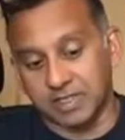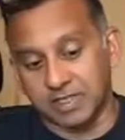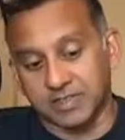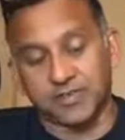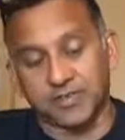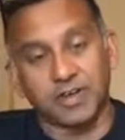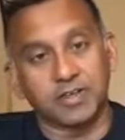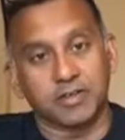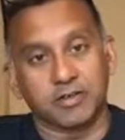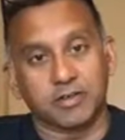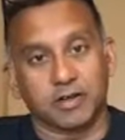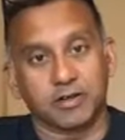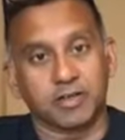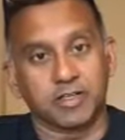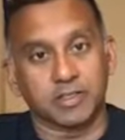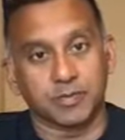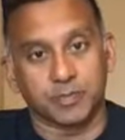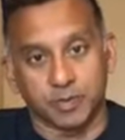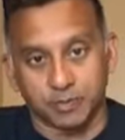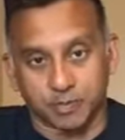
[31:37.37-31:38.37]
fine. You don't need to
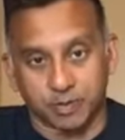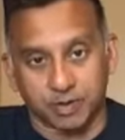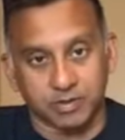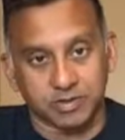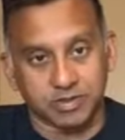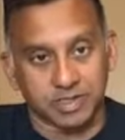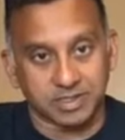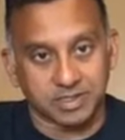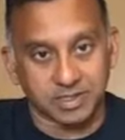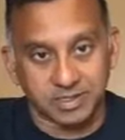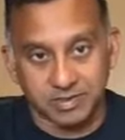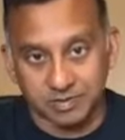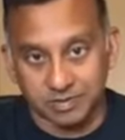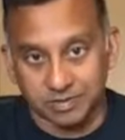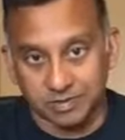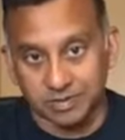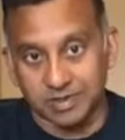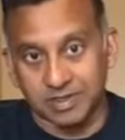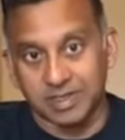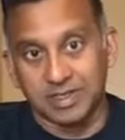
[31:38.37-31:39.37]
put processes or
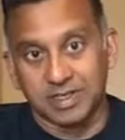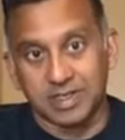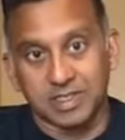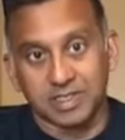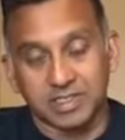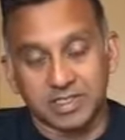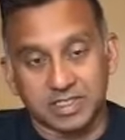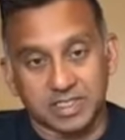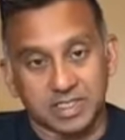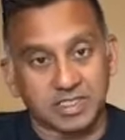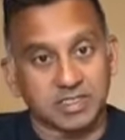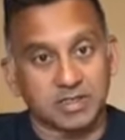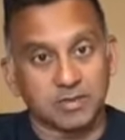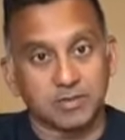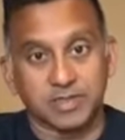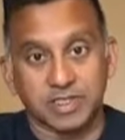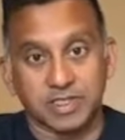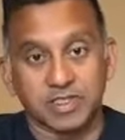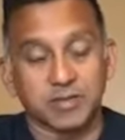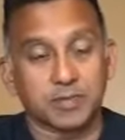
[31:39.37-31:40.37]
systems
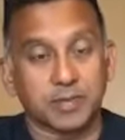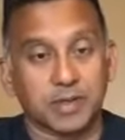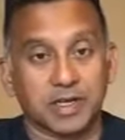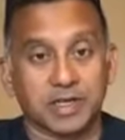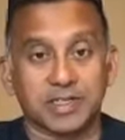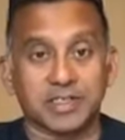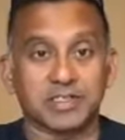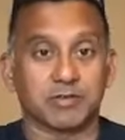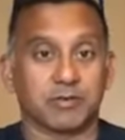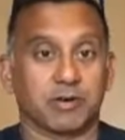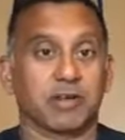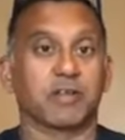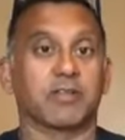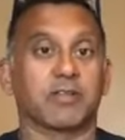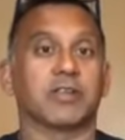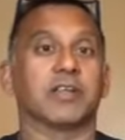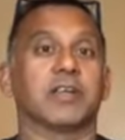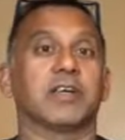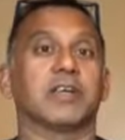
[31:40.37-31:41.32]
into place or anything like